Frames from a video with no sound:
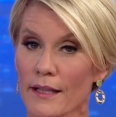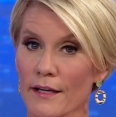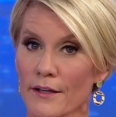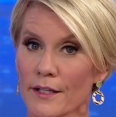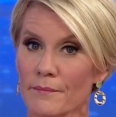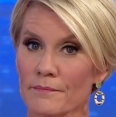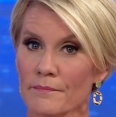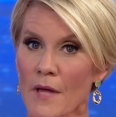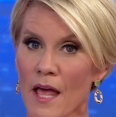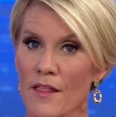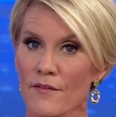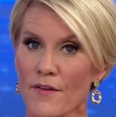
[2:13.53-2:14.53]
Larry.
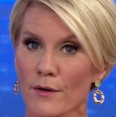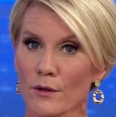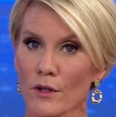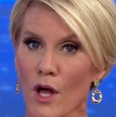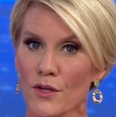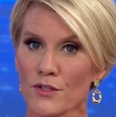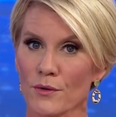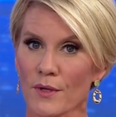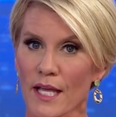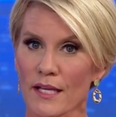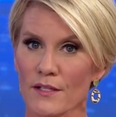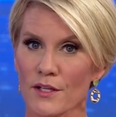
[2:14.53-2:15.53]
The federal lawsuit
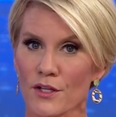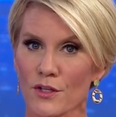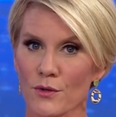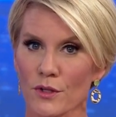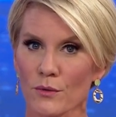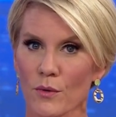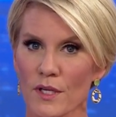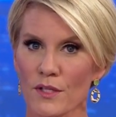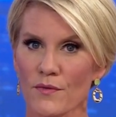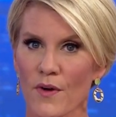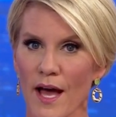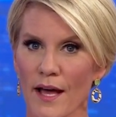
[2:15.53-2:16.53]
against the district
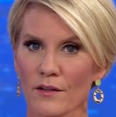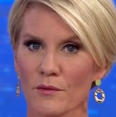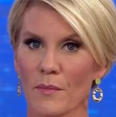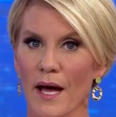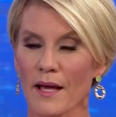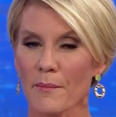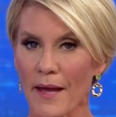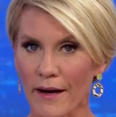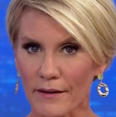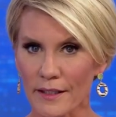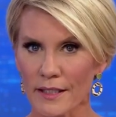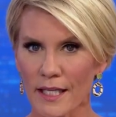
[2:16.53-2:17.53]
was filed by a
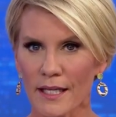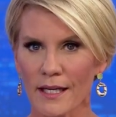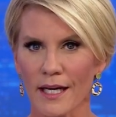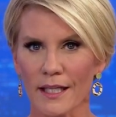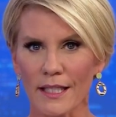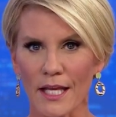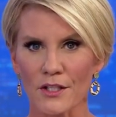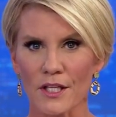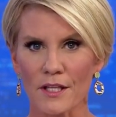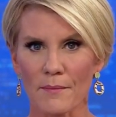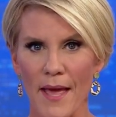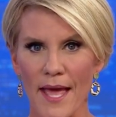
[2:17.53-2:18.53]
parent
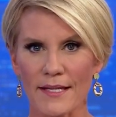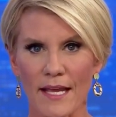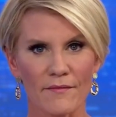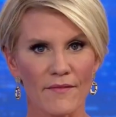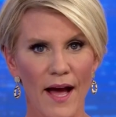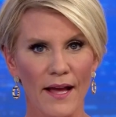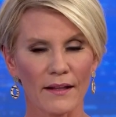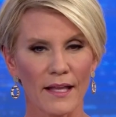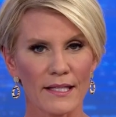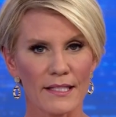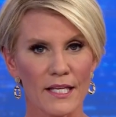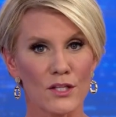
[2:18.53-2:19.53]
alleging the mandate
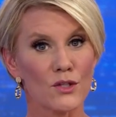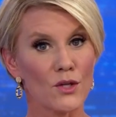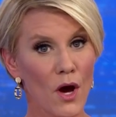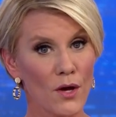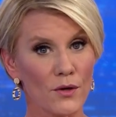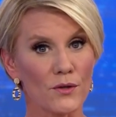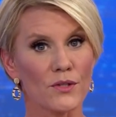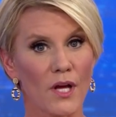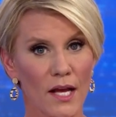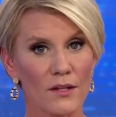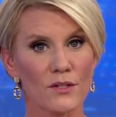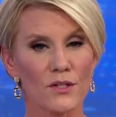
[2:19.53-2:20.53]
violates his daughter's
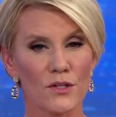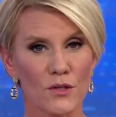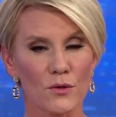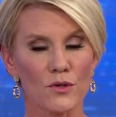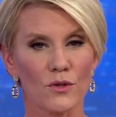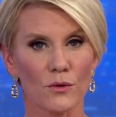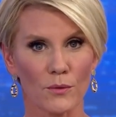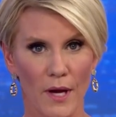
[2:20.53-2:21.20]
constitutional